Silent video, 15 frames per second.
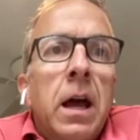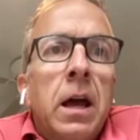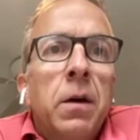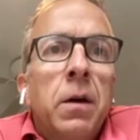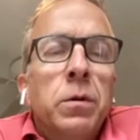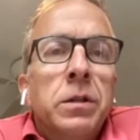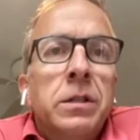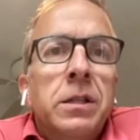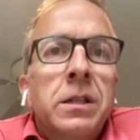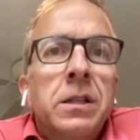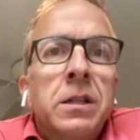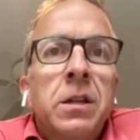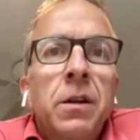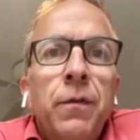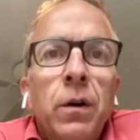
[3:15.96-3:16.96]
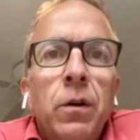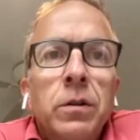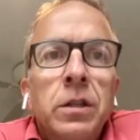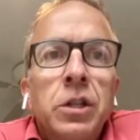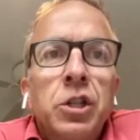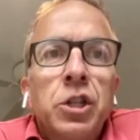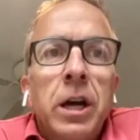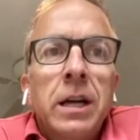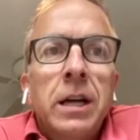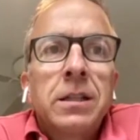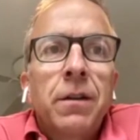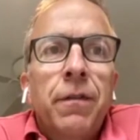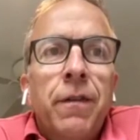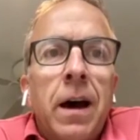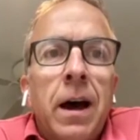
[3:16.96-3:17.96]
it was difficult to
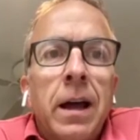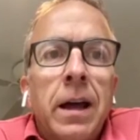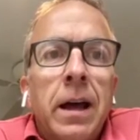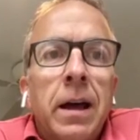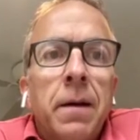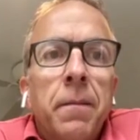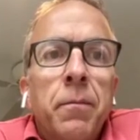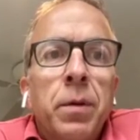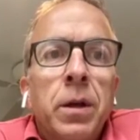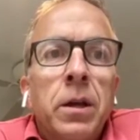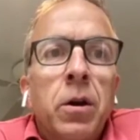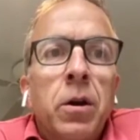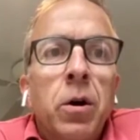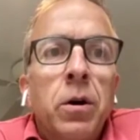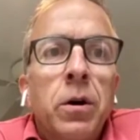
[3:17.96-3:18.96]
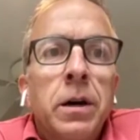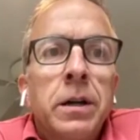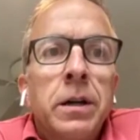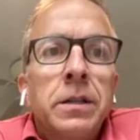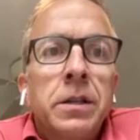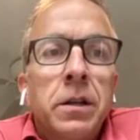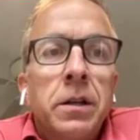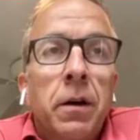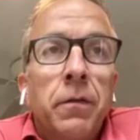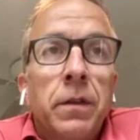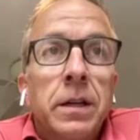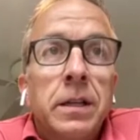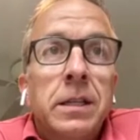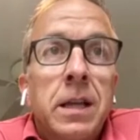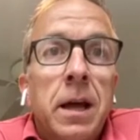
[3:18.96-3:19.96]
justify it because of
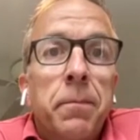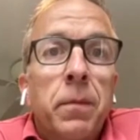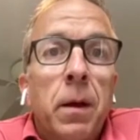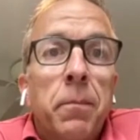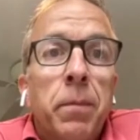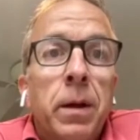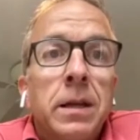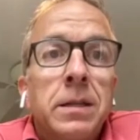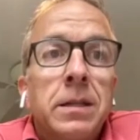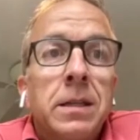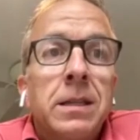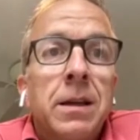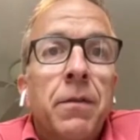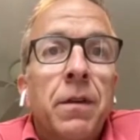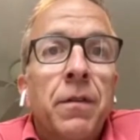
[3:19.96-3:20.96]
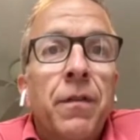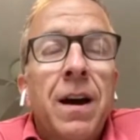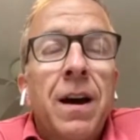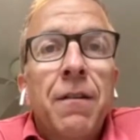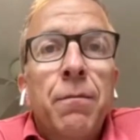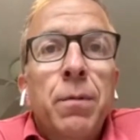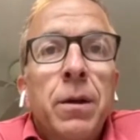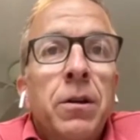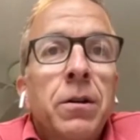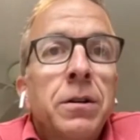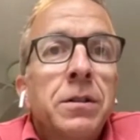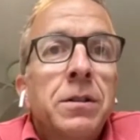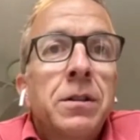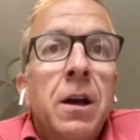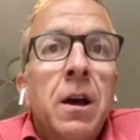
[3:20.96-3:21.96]
the stepped up pace to 75,
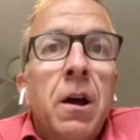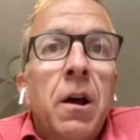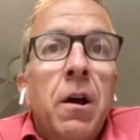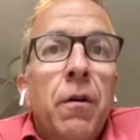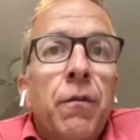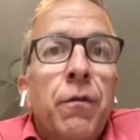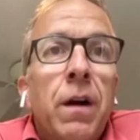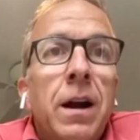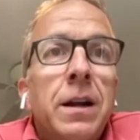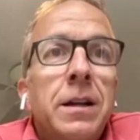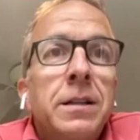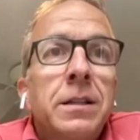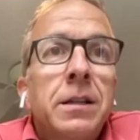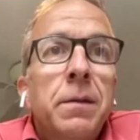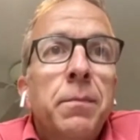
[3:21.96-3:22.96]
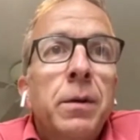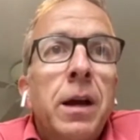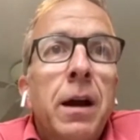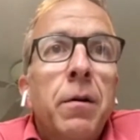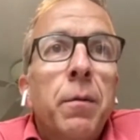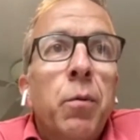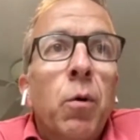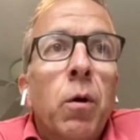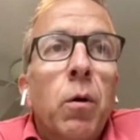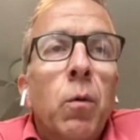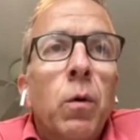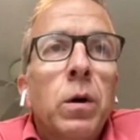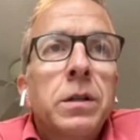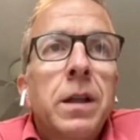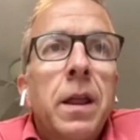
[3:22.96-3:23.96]
because Friday's CPI report
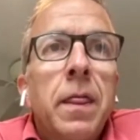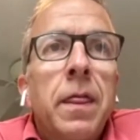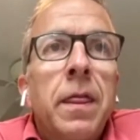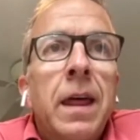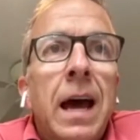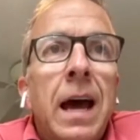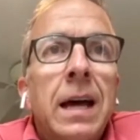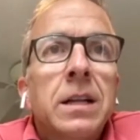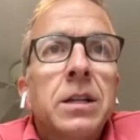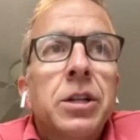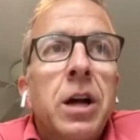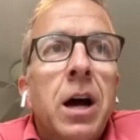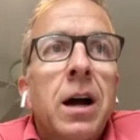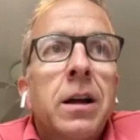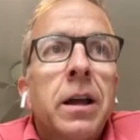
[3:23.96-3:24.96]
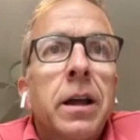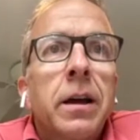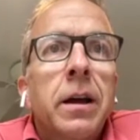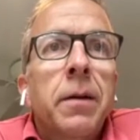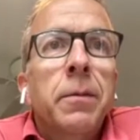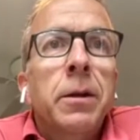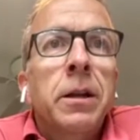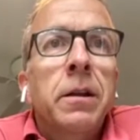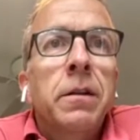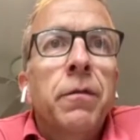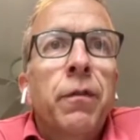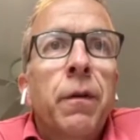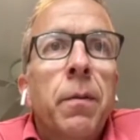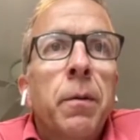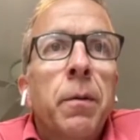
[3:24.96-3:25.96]
wasn't that shocking. I mean,
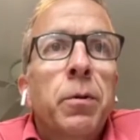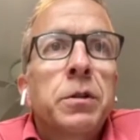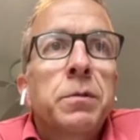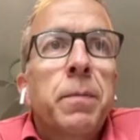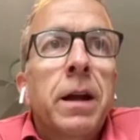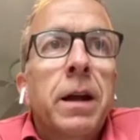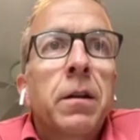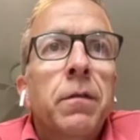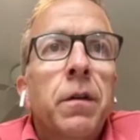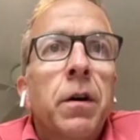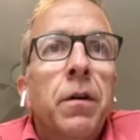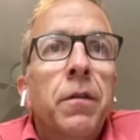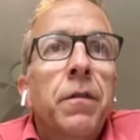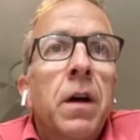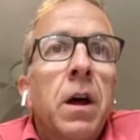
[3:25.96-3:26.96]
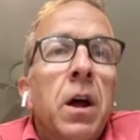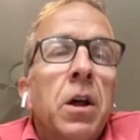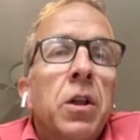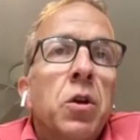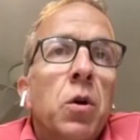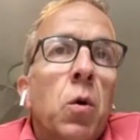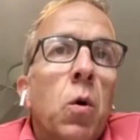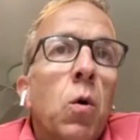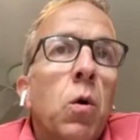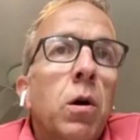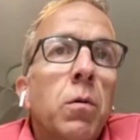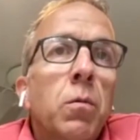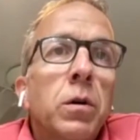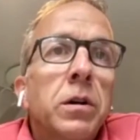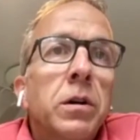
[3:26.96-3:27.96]
from the perspective of the
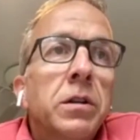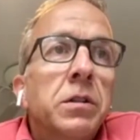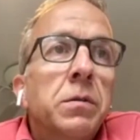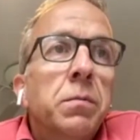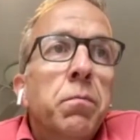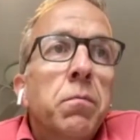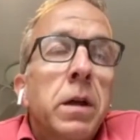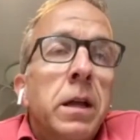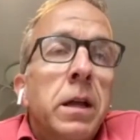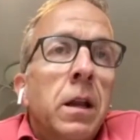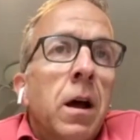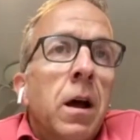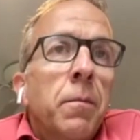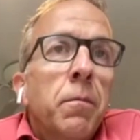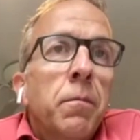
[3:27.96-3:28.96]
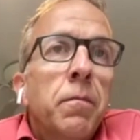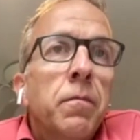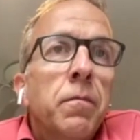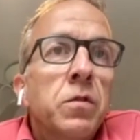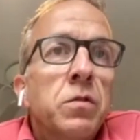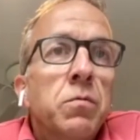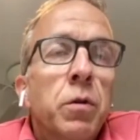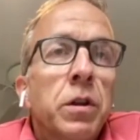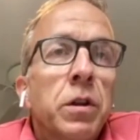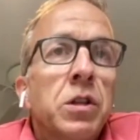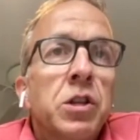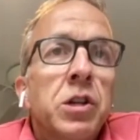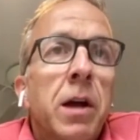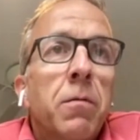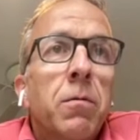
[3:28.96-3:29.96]
core was in line with
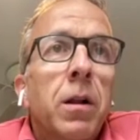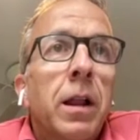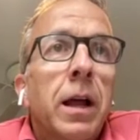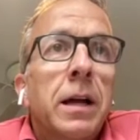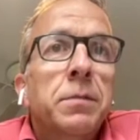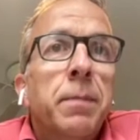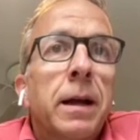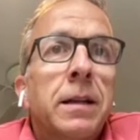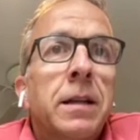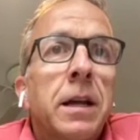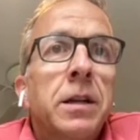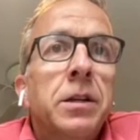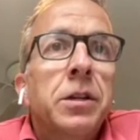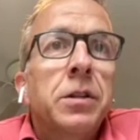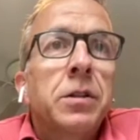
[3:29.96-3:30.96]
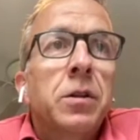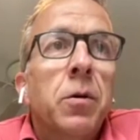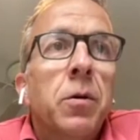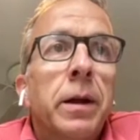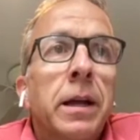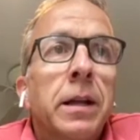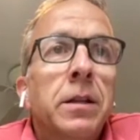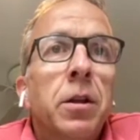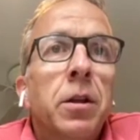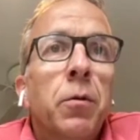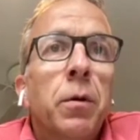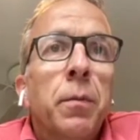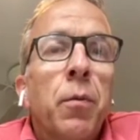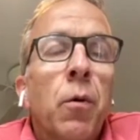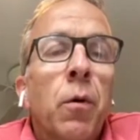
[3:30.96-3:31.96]
general expectations going into the
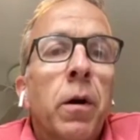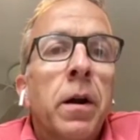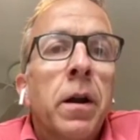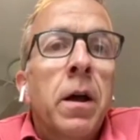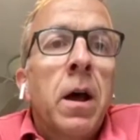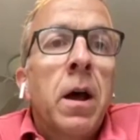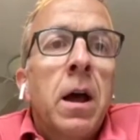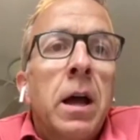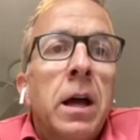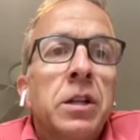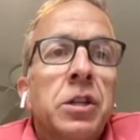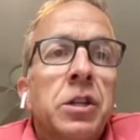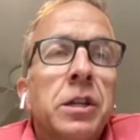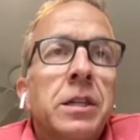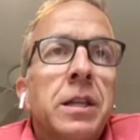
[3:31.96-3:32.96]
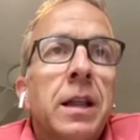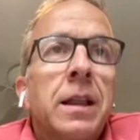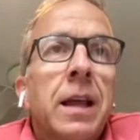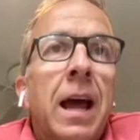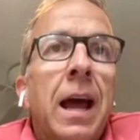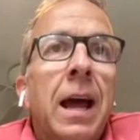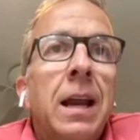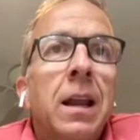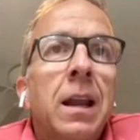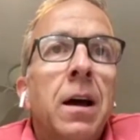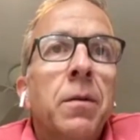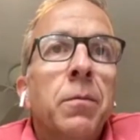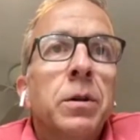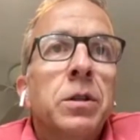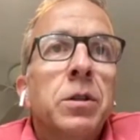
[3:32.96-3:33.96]
report. It's just that the
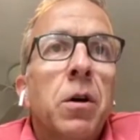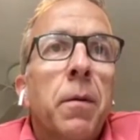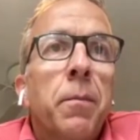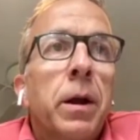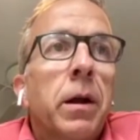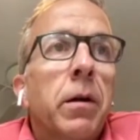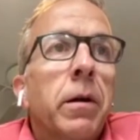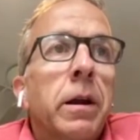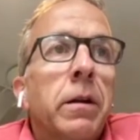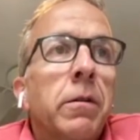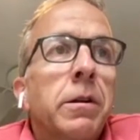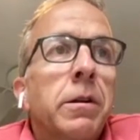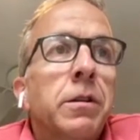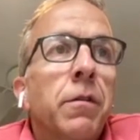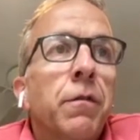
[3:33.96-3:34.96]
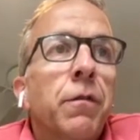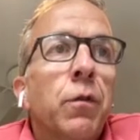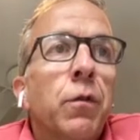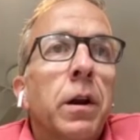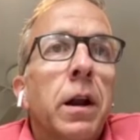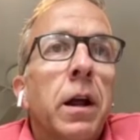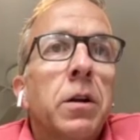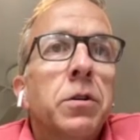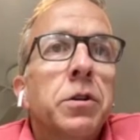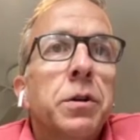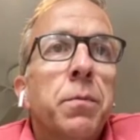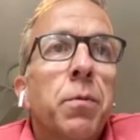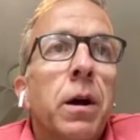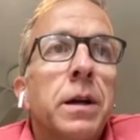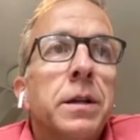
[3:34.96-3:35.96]
headline, we saw a bigger increase in food and
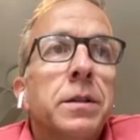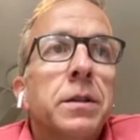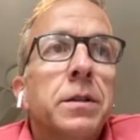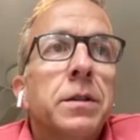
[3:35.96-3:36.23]
energy prices.